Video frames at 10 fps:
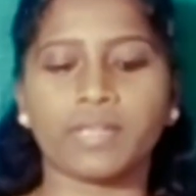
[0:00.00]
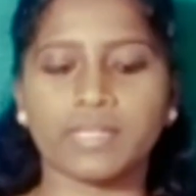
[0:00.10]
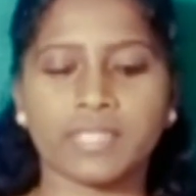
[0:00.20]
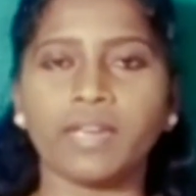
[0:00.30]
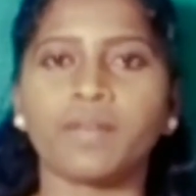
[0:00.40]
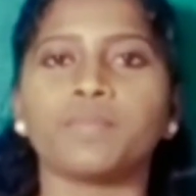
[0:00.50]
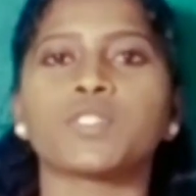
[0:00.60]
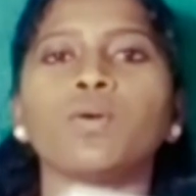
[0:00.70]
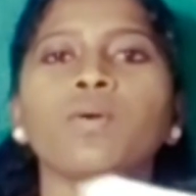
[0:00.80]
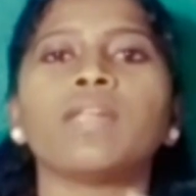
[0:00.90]
You
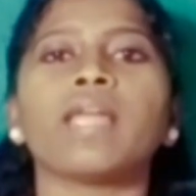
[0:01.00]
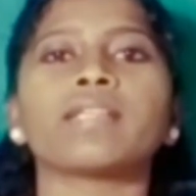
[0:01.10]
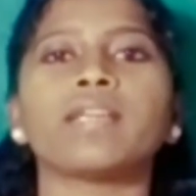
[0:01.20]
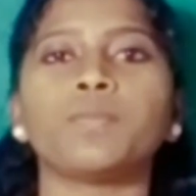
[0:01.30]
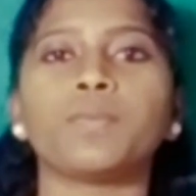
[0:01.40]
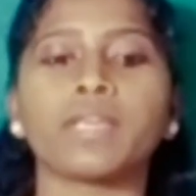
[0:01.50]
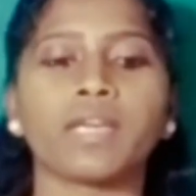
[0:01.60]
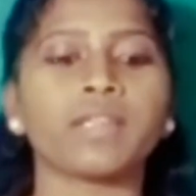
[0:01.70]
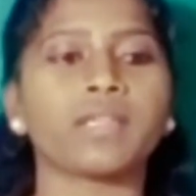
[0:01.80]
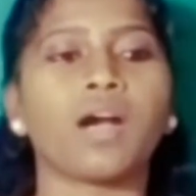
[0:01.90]
understand? So like that
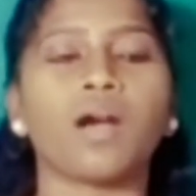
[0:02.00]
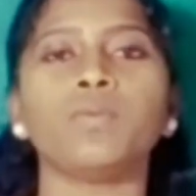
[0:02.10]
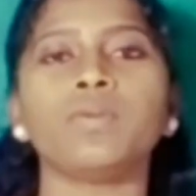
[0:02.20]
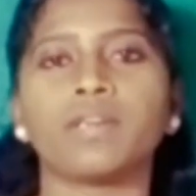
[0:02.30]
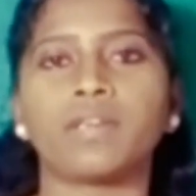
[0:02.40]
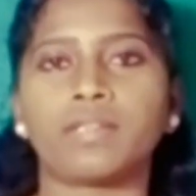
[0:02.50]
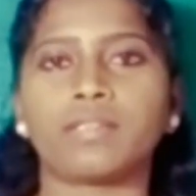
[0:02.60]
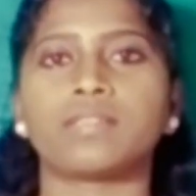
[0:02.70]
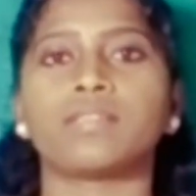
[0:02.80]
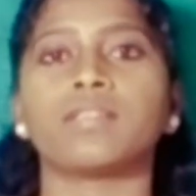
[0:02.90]
we can count
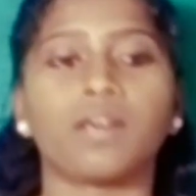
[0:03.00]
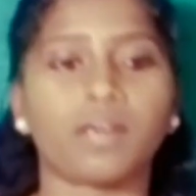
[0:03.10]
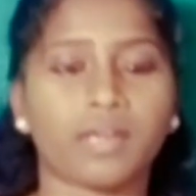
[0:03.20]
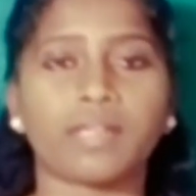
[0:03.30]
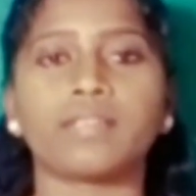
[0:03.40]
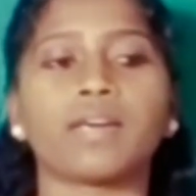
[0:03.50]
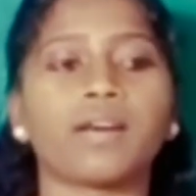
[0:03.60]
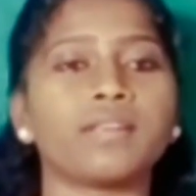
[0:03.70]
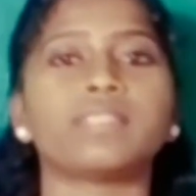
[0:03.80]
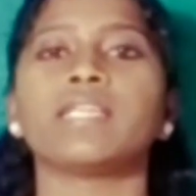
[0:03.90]

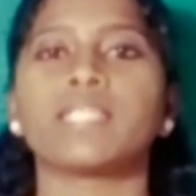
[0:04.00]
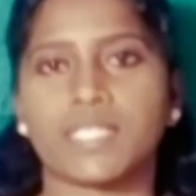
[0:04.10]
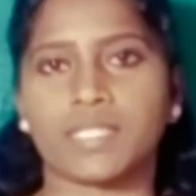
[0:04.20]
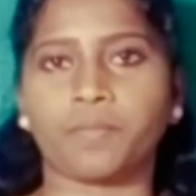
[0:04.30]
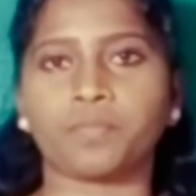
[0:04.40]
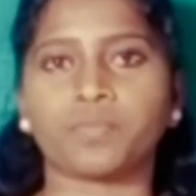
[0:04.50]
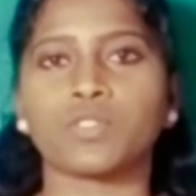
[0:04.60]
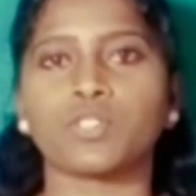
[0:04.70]
the things.